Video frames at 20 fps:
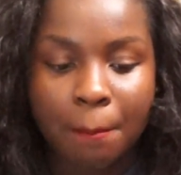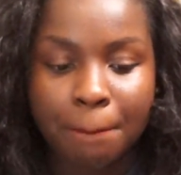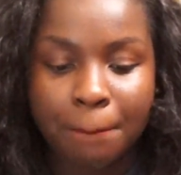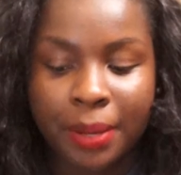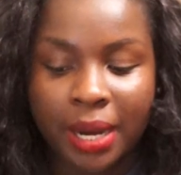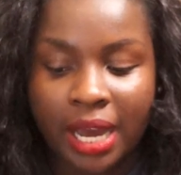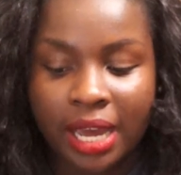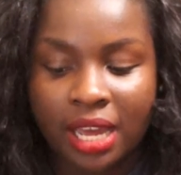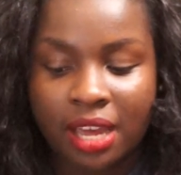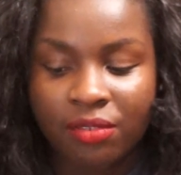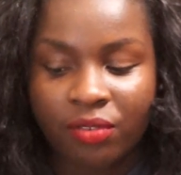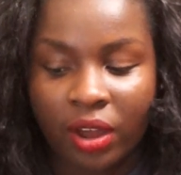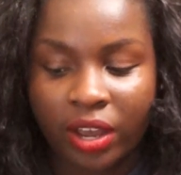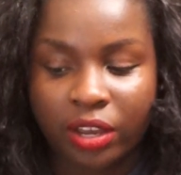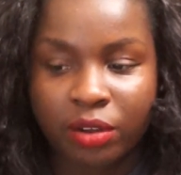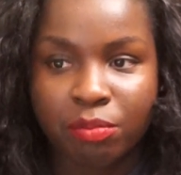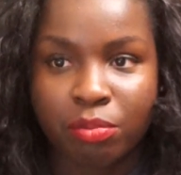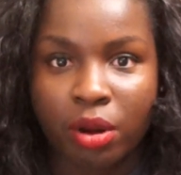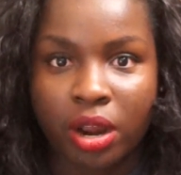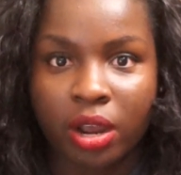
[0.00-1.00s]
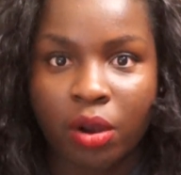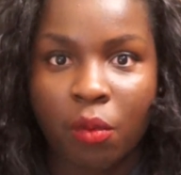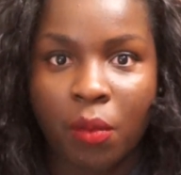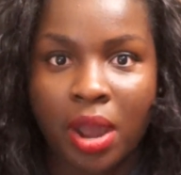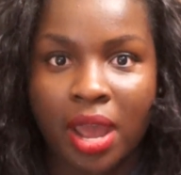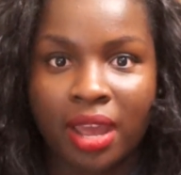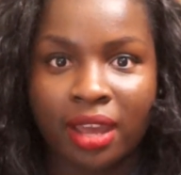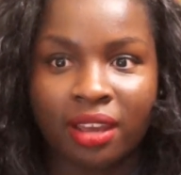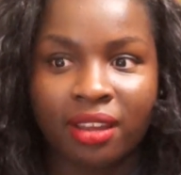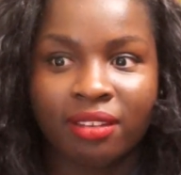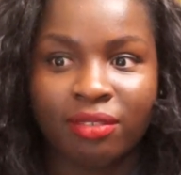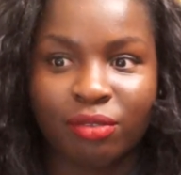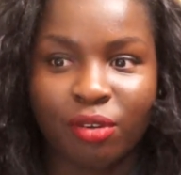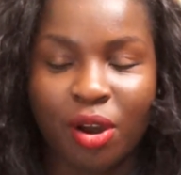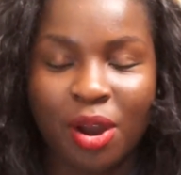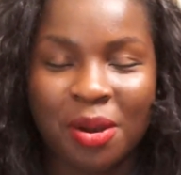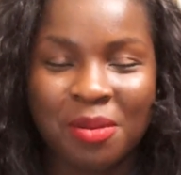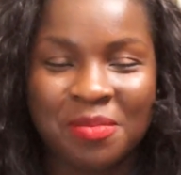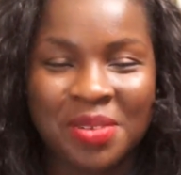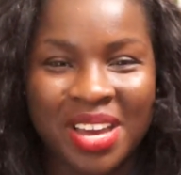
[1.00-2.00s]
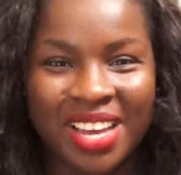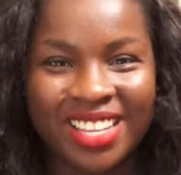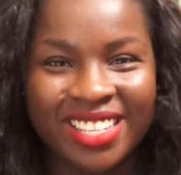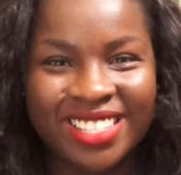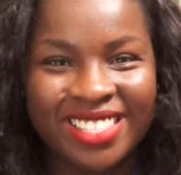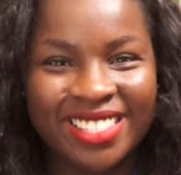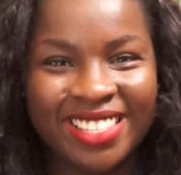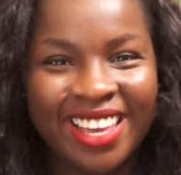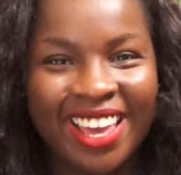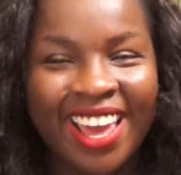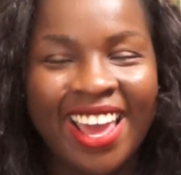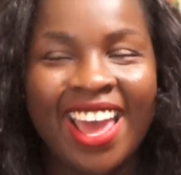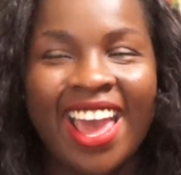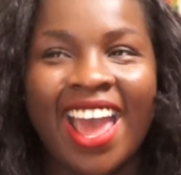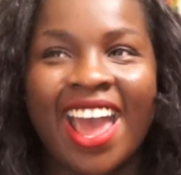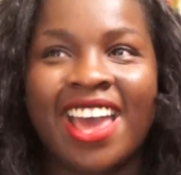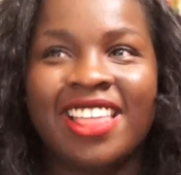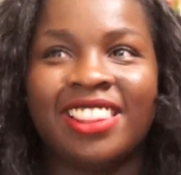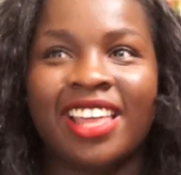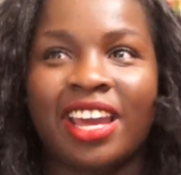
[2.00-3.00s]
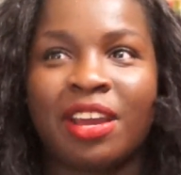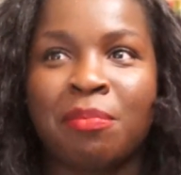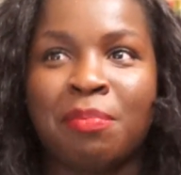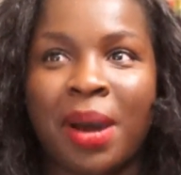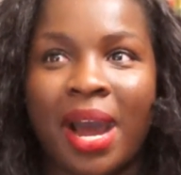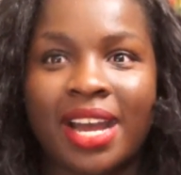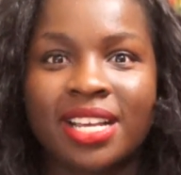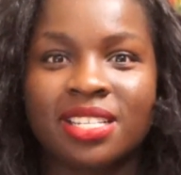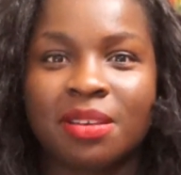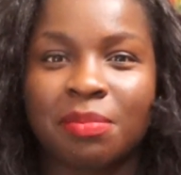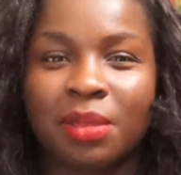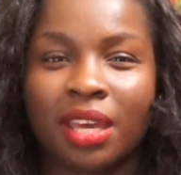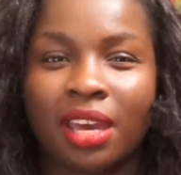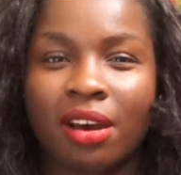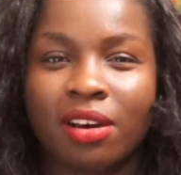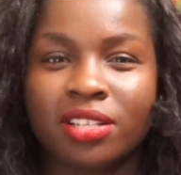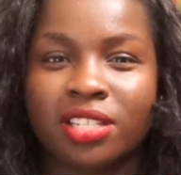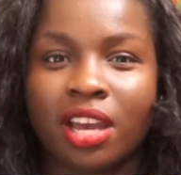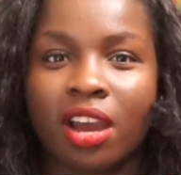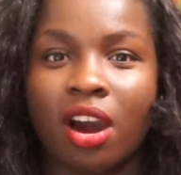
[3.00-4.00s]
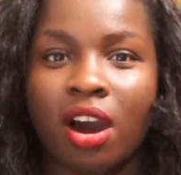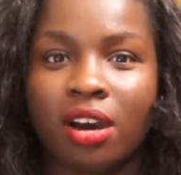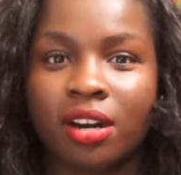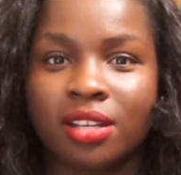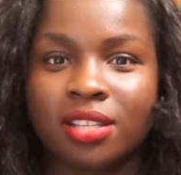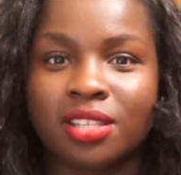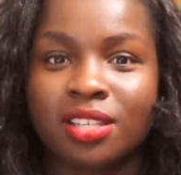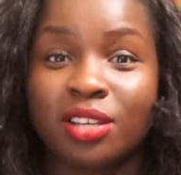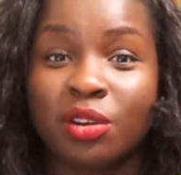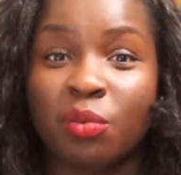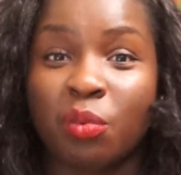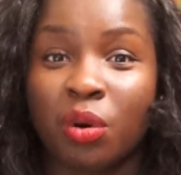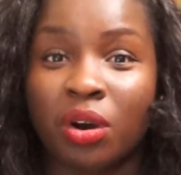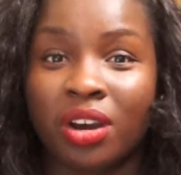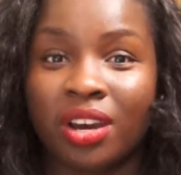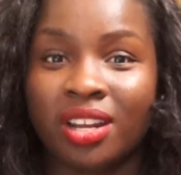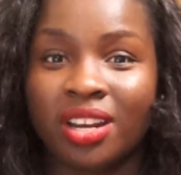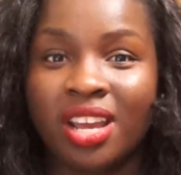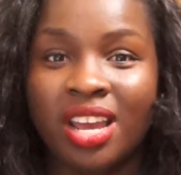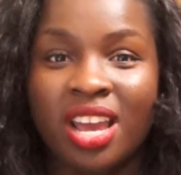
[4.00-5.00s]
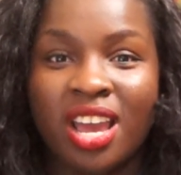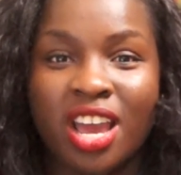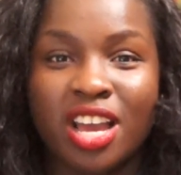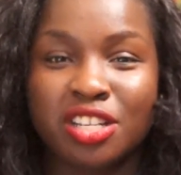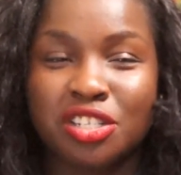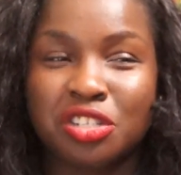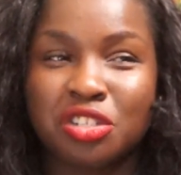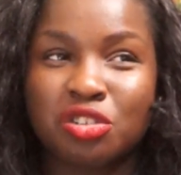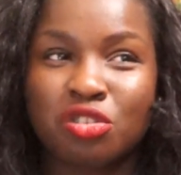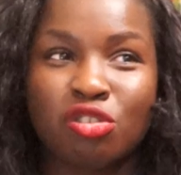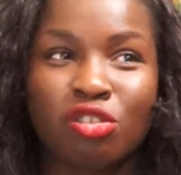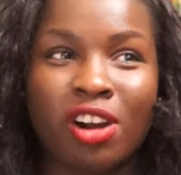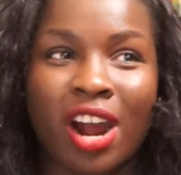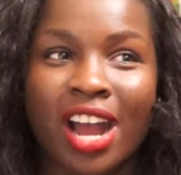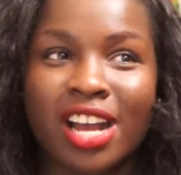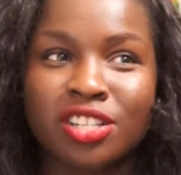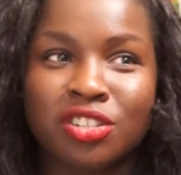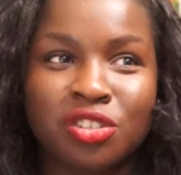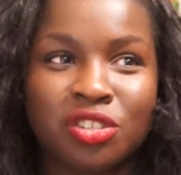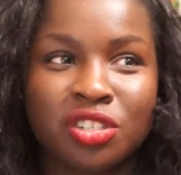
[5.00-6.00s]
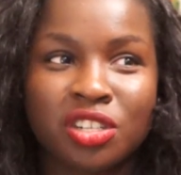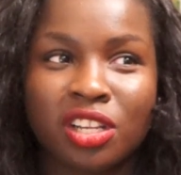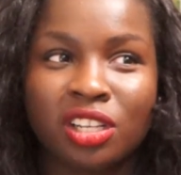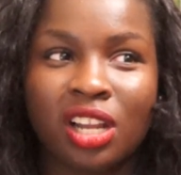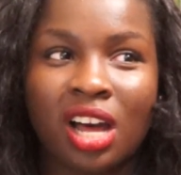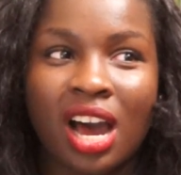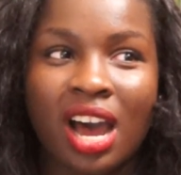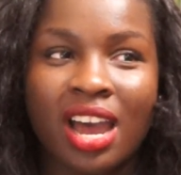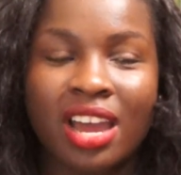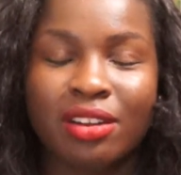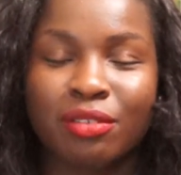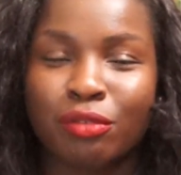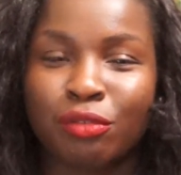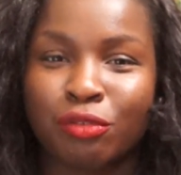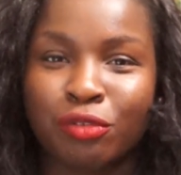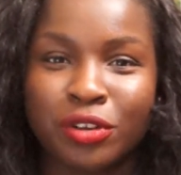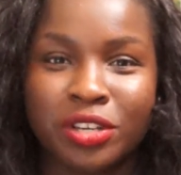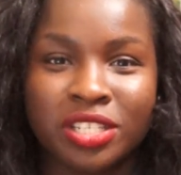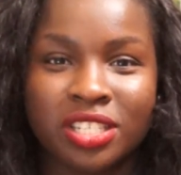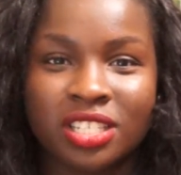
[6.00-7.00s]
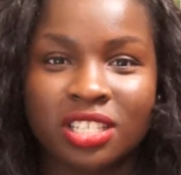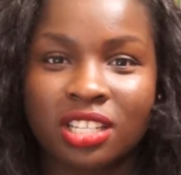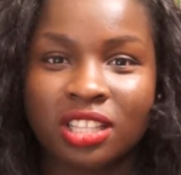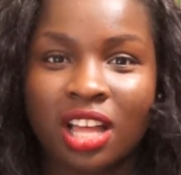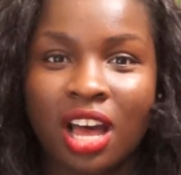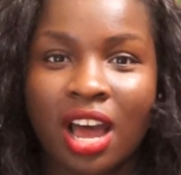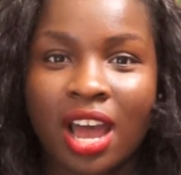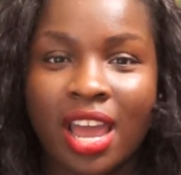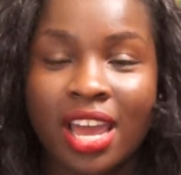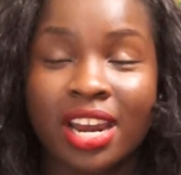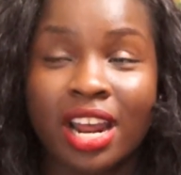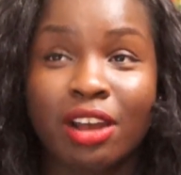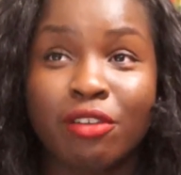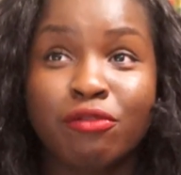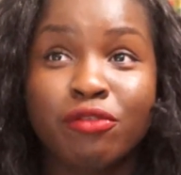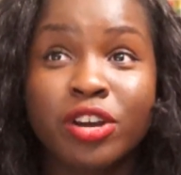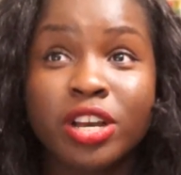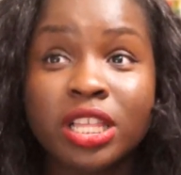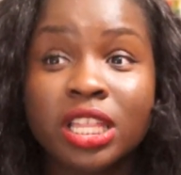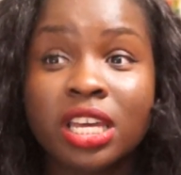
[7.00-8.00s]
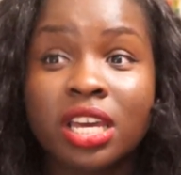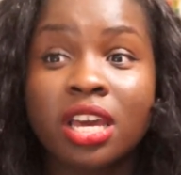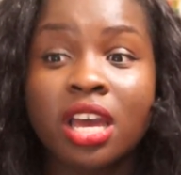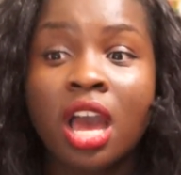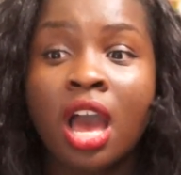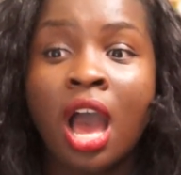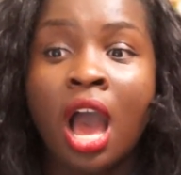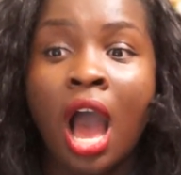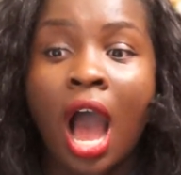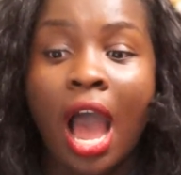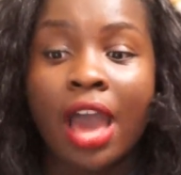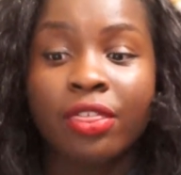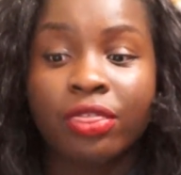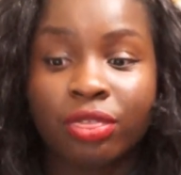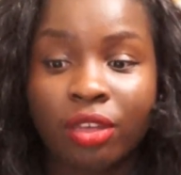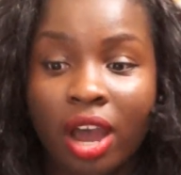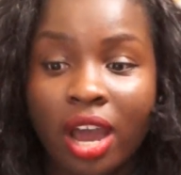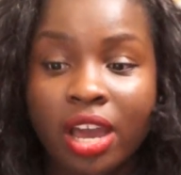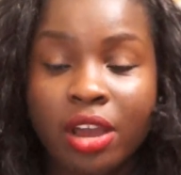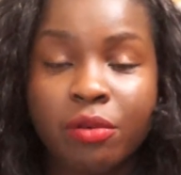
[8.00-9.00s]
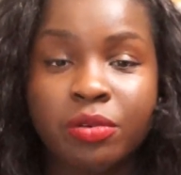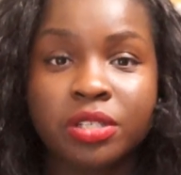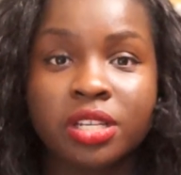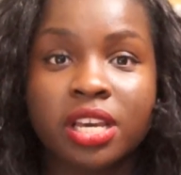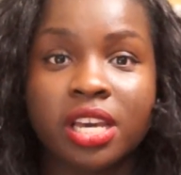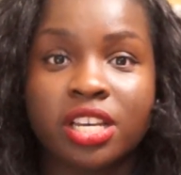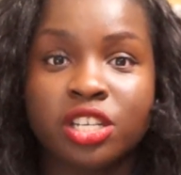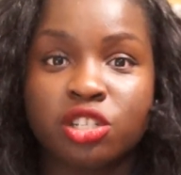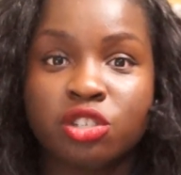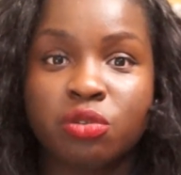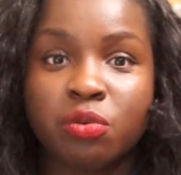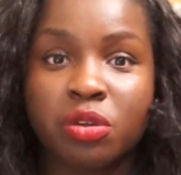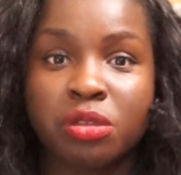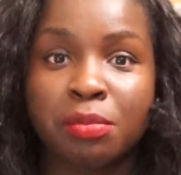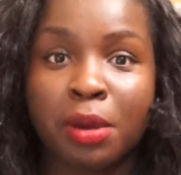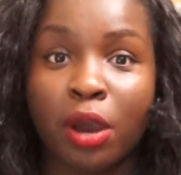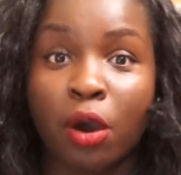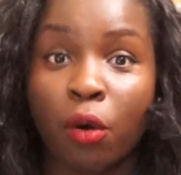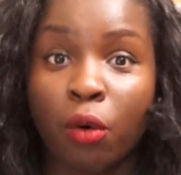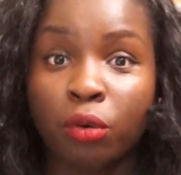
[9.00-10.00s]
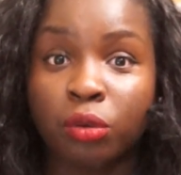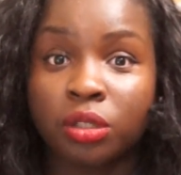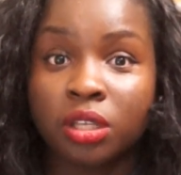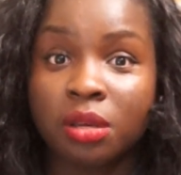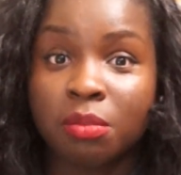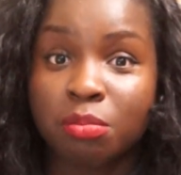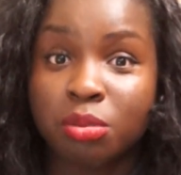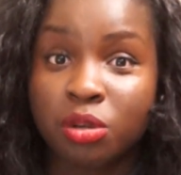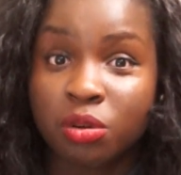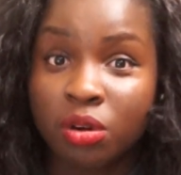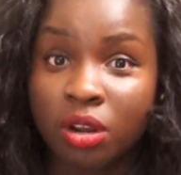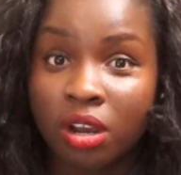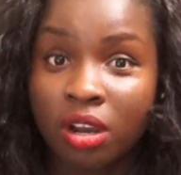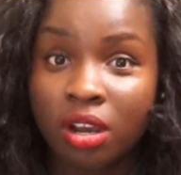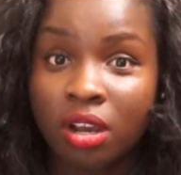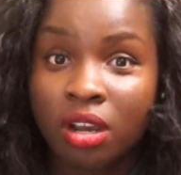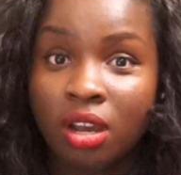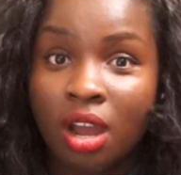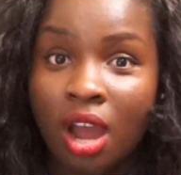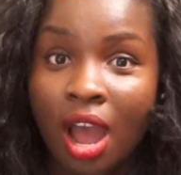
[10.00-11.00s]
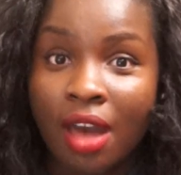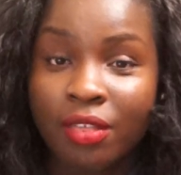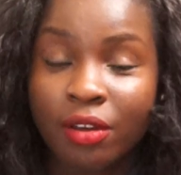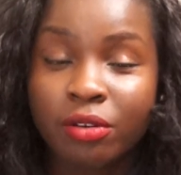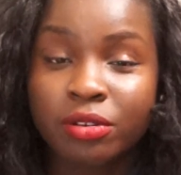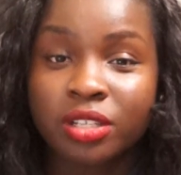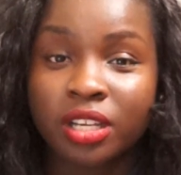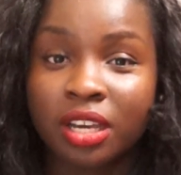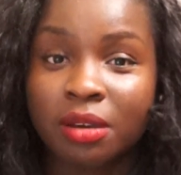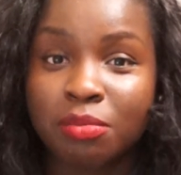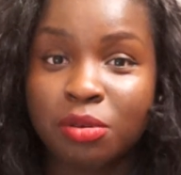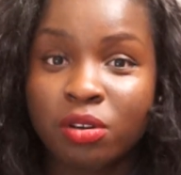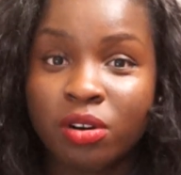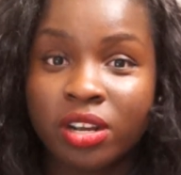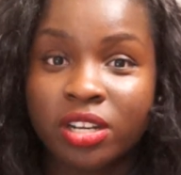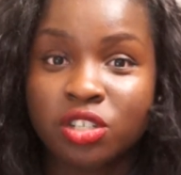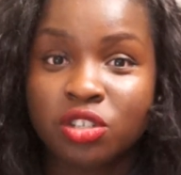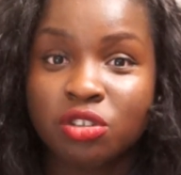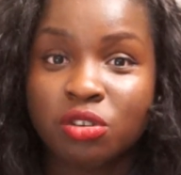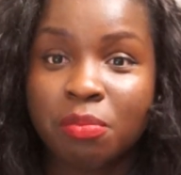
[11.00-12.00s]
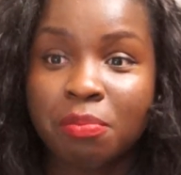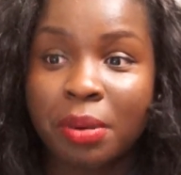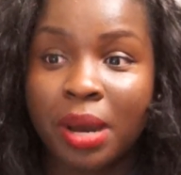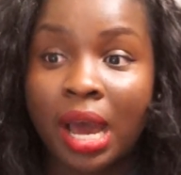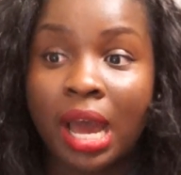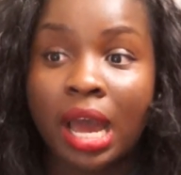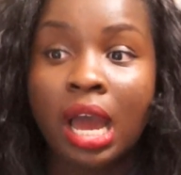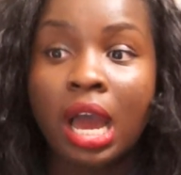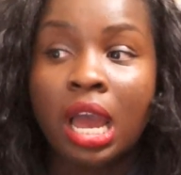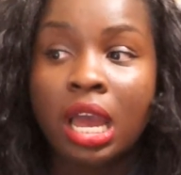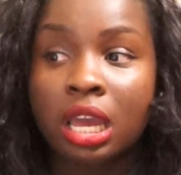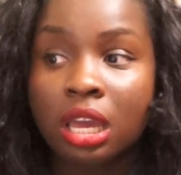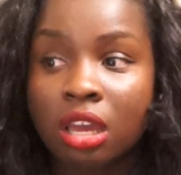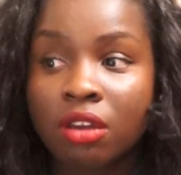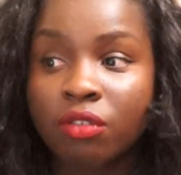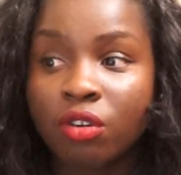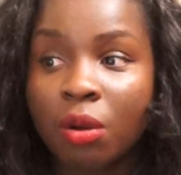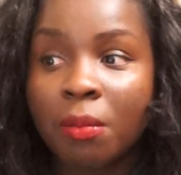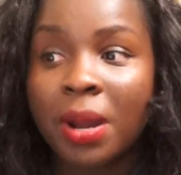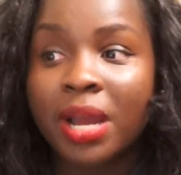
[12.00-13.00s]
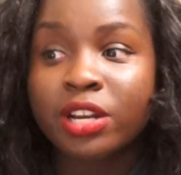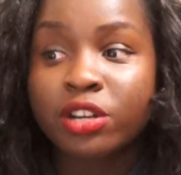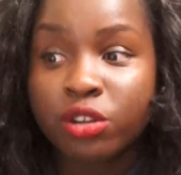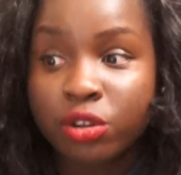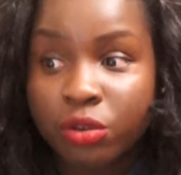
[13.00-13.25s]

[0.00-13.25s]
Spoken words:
But if I could break away from it and like buy something else, I honestly would. It just crashes a lot and freezes a lot, and I thought it was an issue with my old computer. I thought it was a computer issue, but even on my